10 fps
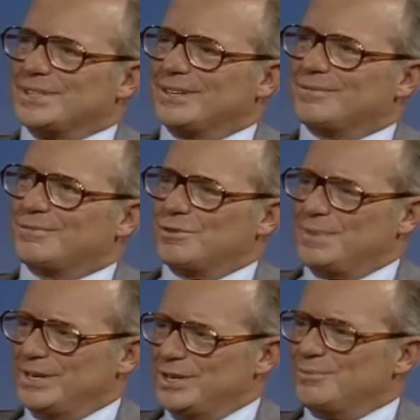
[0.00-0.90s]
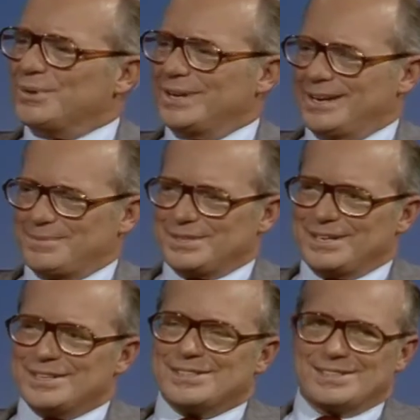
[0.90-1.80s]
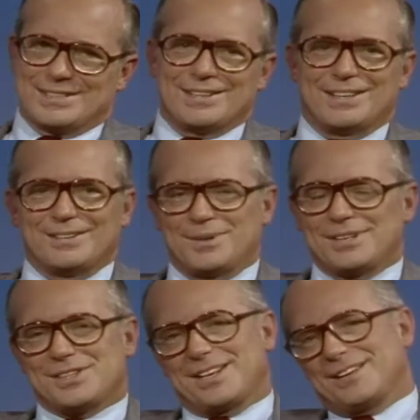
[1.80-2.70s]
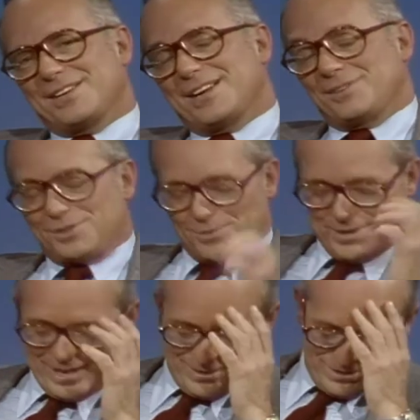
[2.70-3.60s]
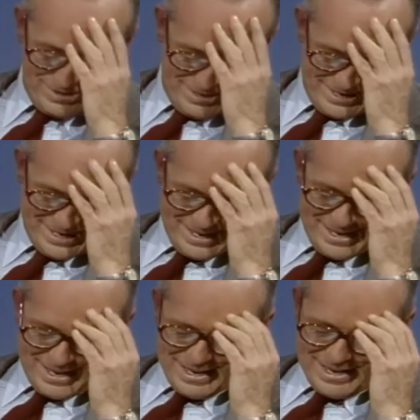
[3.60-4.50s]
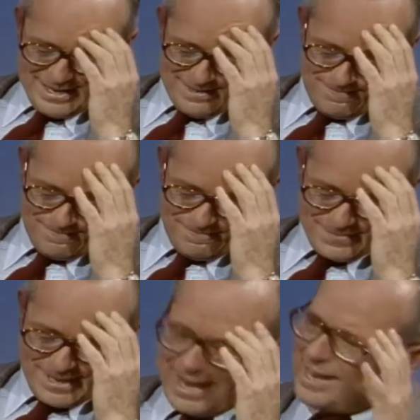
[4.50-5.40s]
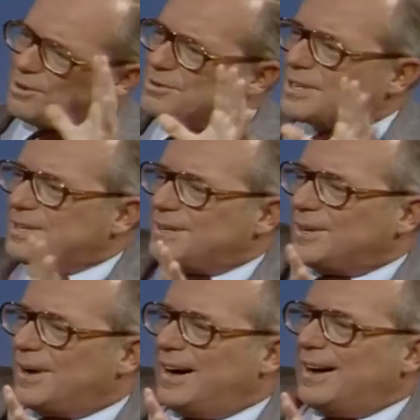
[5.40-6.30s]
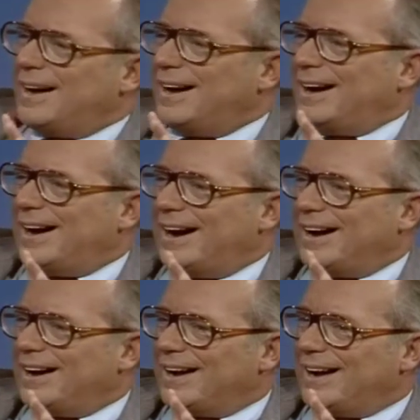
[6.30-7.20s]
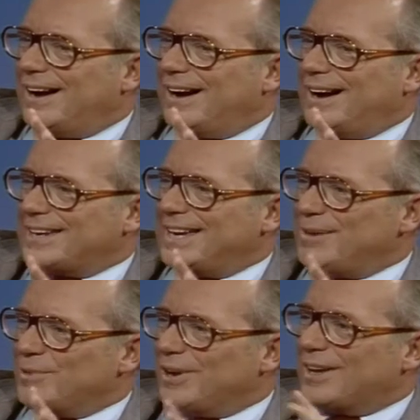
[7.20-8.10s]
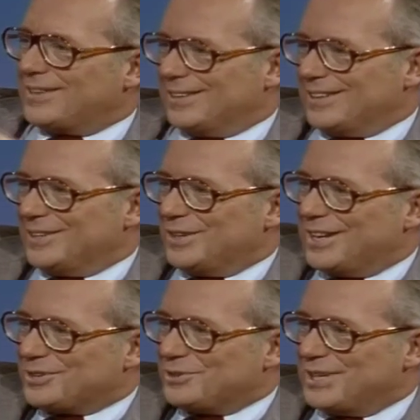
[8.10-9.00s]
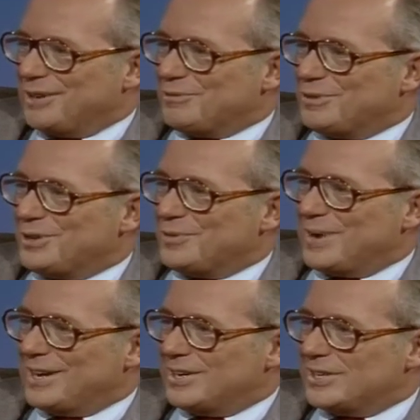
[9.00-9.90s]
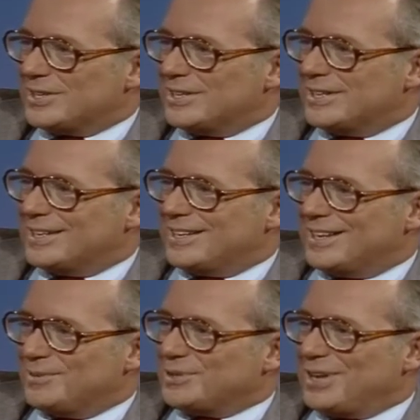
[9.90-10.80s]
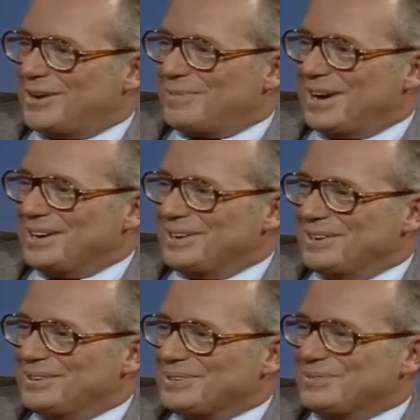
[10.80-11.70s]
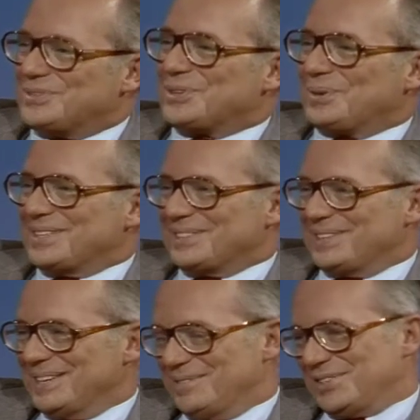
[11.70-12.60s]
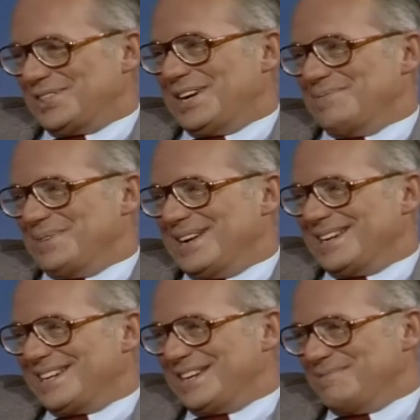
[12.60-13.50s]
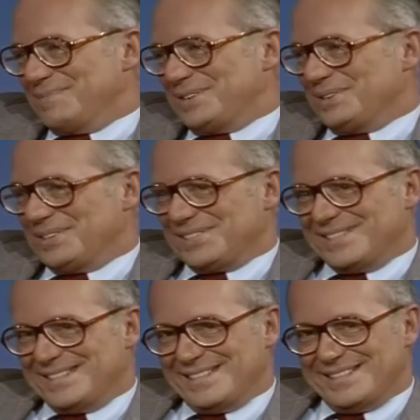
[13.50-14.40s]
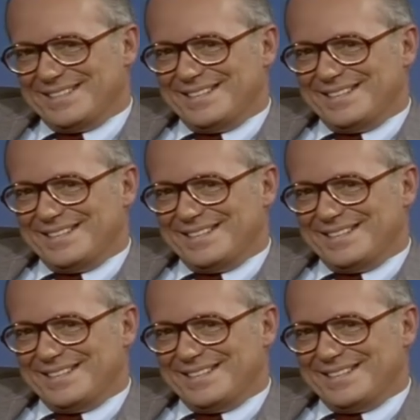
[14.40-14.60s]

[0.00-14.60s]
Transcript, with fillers: said, said forbid, them, them perhaps. Mm-hmm. Yes. Mm -hmm. I don't say that. I used the word outlaw. Uh, I don't. You know, I came reluctantly to the National Endowment for the Humanities. It was not my uh, sort of choice assignment. I came because the